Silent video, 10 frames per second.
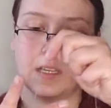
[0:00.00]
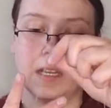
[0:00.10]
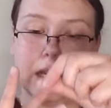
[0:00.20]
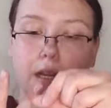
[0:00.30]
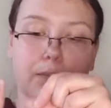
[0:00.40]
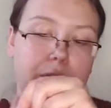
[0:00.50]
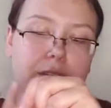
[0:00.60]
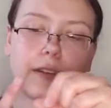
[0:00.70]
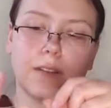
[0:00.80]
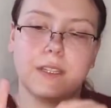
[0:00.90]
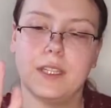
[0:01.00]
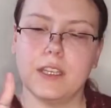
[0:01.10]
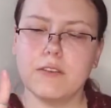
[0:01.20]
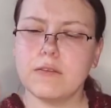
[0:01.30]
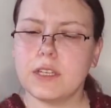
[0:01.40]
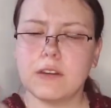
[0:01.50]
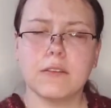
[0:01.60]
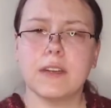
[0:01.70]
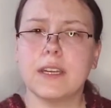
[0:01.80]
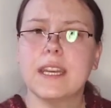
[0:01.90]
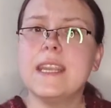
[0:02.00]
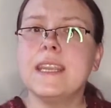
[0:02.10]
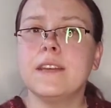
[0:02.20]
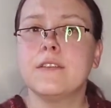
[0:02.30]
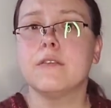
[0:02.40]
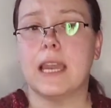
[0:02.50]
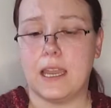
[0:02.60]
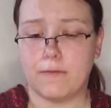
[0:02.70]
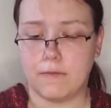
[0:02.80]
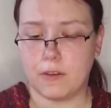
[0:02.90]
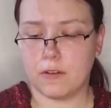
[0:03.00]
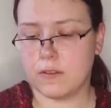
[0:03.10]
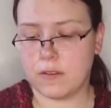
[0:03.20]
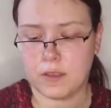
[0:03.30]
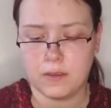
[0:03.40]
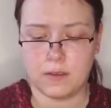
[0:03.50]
But you don't need to have those.